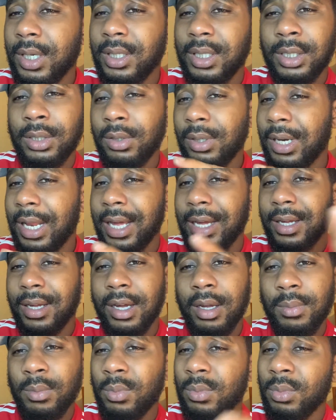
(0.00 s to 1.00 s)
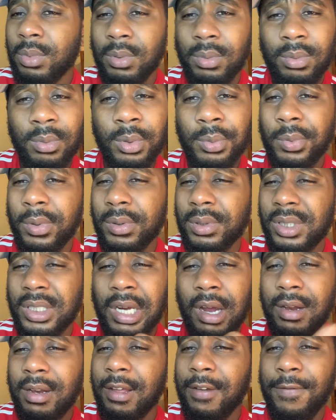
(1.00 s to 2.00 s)
It looked like Woodward was
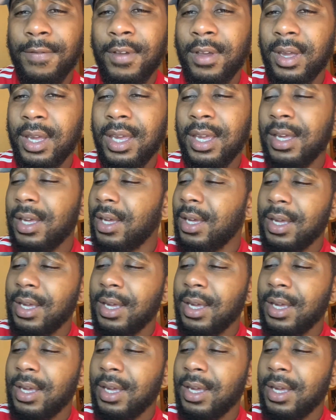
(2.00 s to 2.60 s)
shouting at Fergie.